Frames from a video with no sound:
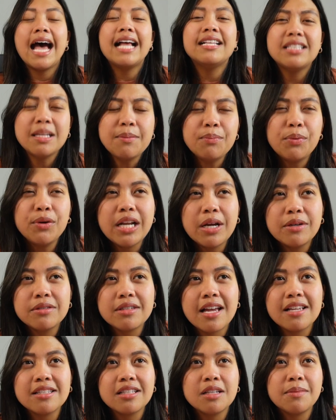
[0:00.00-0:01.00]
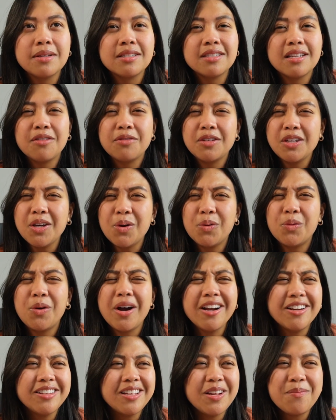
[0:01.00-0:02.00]
At some point I was asking myself, yo, why
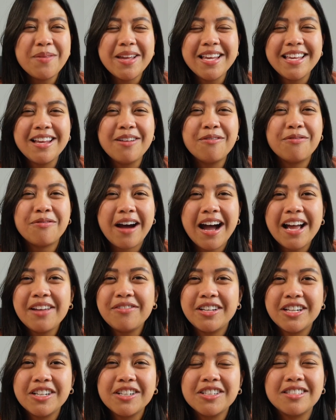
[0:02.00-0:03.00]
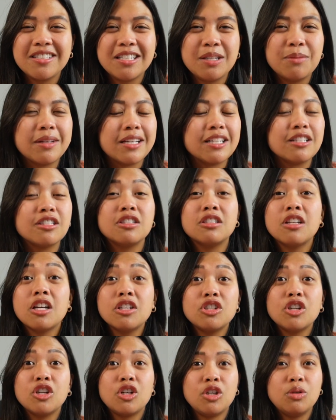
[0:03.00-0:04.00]
are they making 5 years seem like
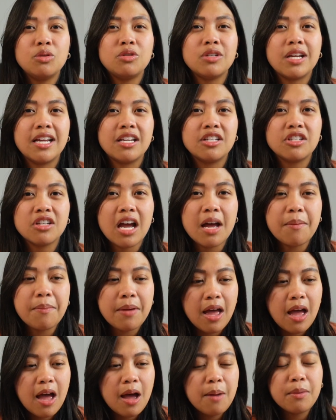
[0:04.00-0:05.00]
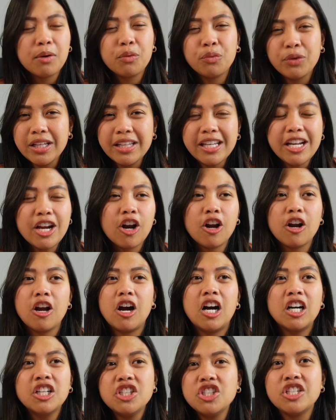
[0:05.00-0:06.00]
such a huge age gap? But really her
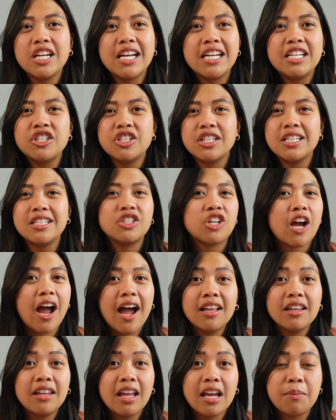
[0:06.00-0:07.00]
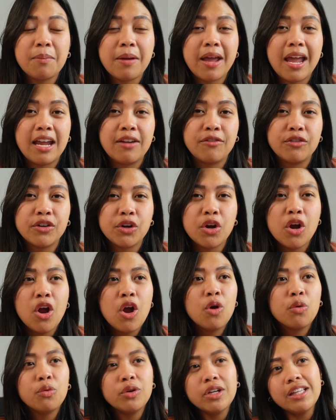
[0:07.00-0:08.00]
unchanging childlike behavior
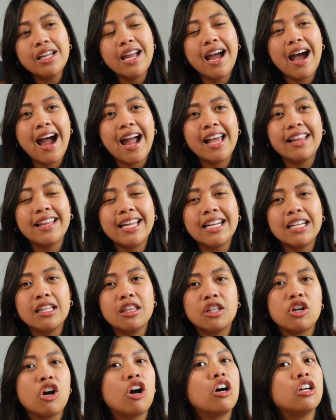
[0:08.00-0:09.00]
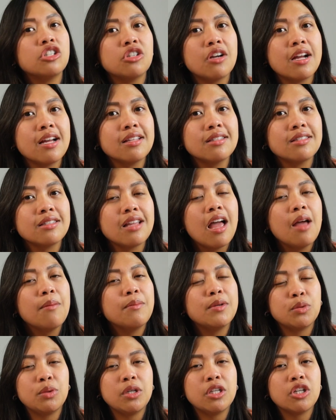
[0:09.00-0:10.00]
really highlighted the contrast
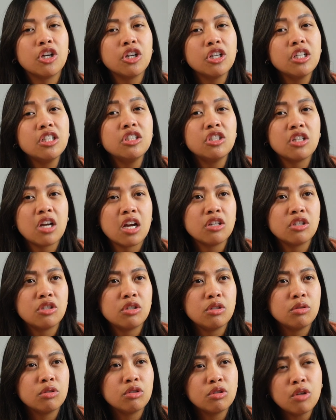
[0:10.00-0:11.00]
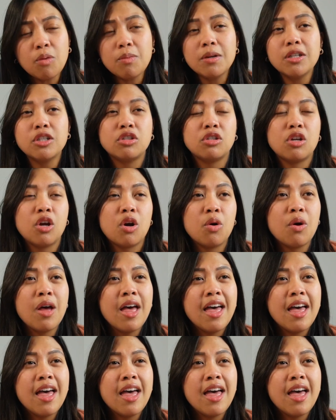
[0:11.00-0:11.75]
between her and Jiaxu, so much so